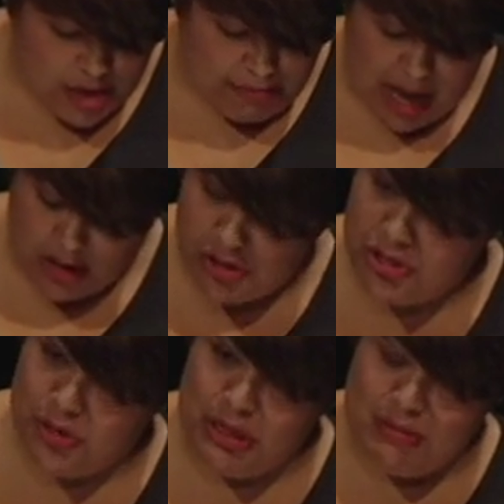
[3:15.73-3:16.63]

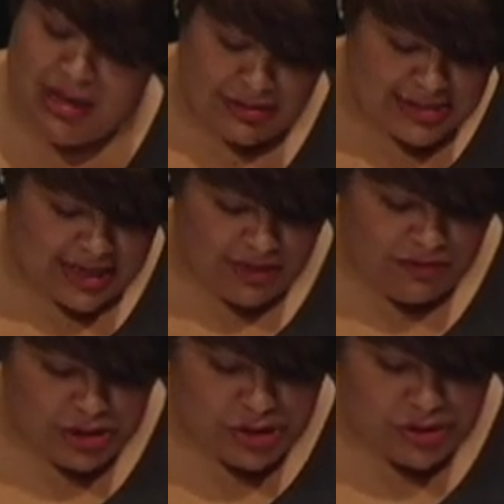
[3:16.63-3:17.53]
Milestone emails that
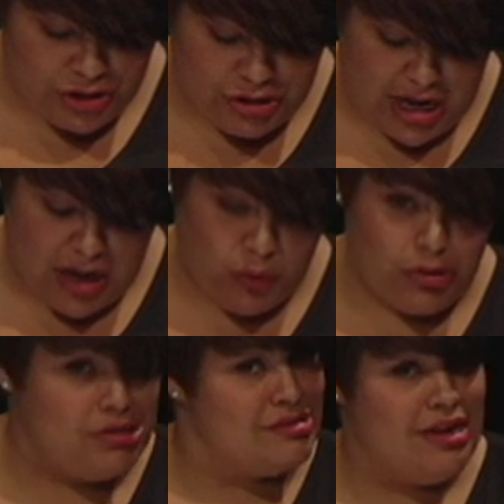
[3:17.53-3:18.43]
convince you your child will
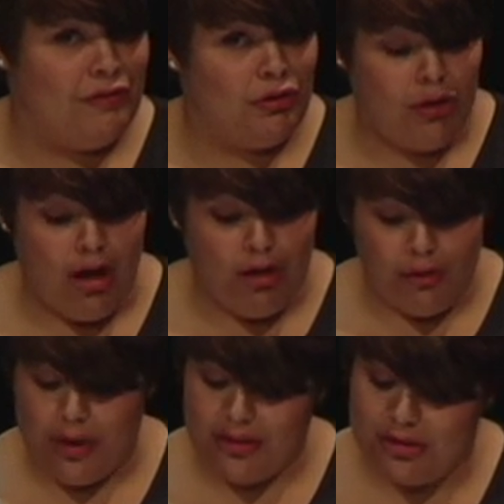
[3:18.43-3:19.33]
just never crawl
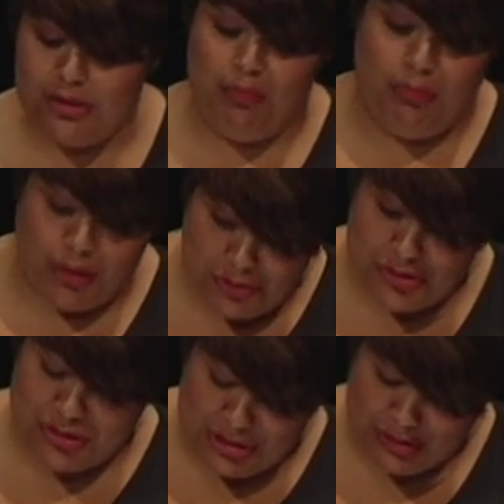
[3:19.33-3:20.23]
the way they're
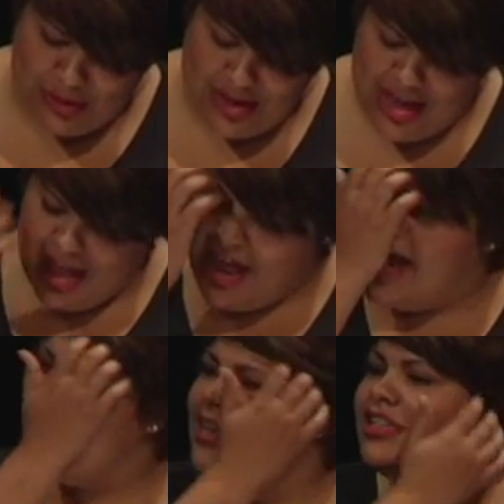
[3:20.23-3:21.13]
supposed to,
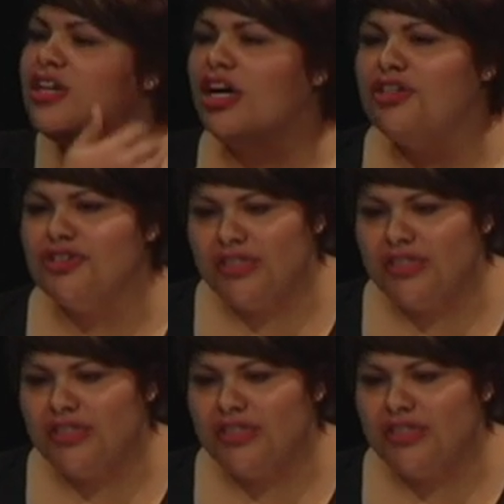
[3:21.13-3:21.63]
and Dr.